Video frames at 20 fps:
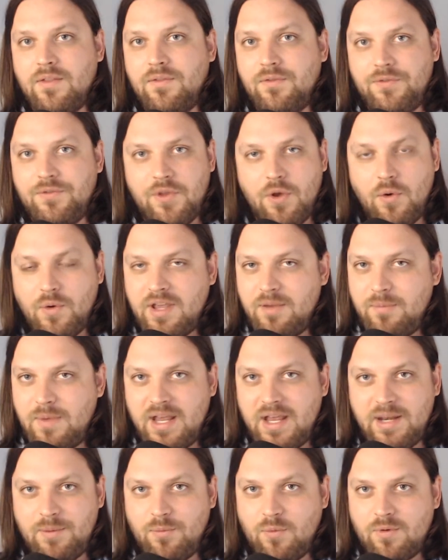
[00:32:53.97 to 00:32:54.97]
Don't give
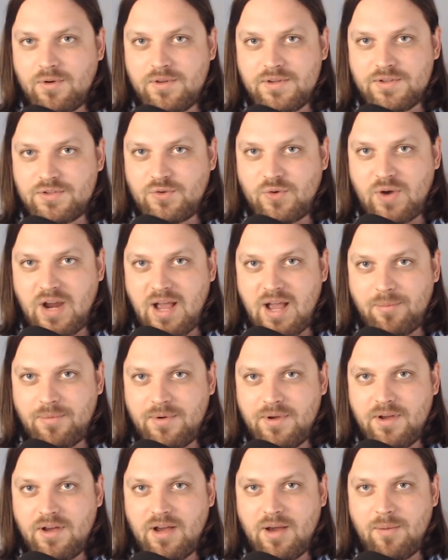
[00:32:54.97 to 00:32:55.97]
me any more of this
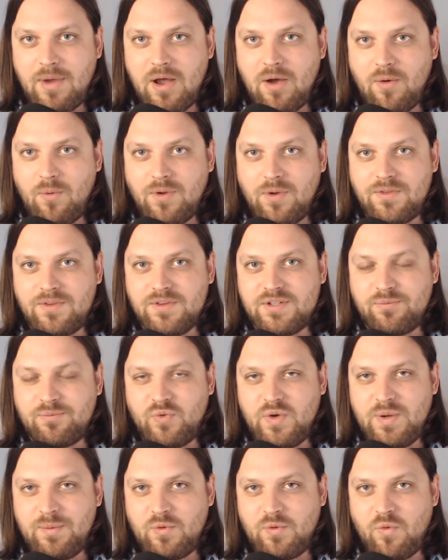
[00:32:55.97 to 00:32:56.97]
crap about what the
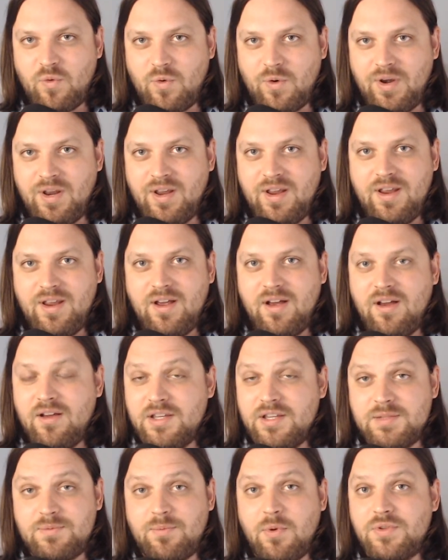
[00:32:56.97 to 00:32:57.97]
Supreme Court
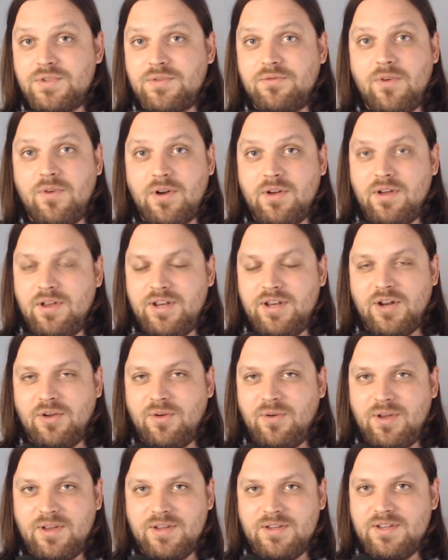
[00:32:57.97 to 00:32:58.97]
is supposed
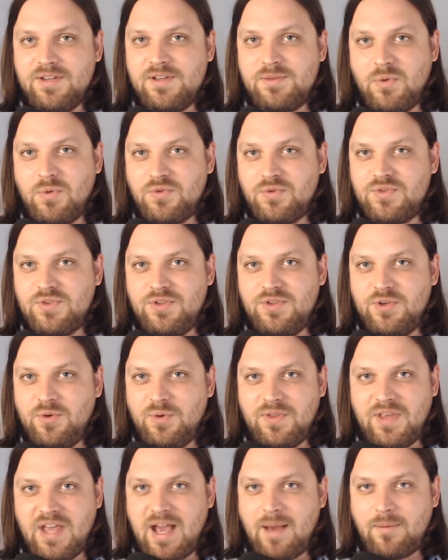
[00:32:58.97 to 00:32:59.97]
to do
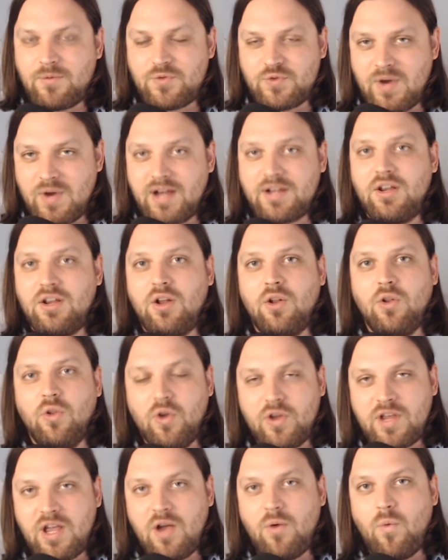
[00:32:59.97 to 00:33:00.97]
in the abstract.
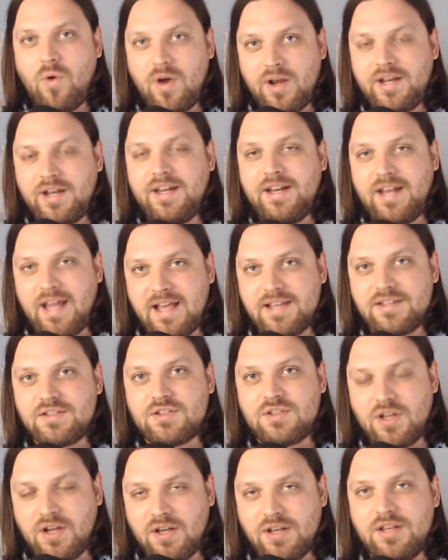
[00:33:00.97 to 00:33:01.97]
Look at what it has
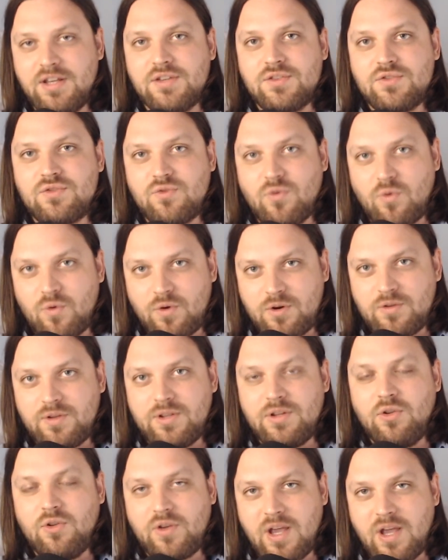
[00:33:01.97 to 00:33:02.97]
done historically.
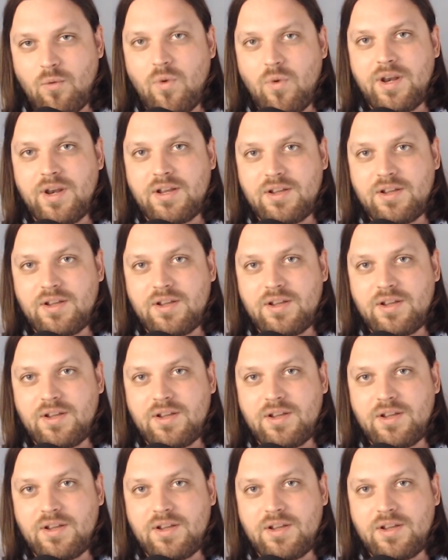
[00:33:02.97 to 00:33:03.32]
Look at what it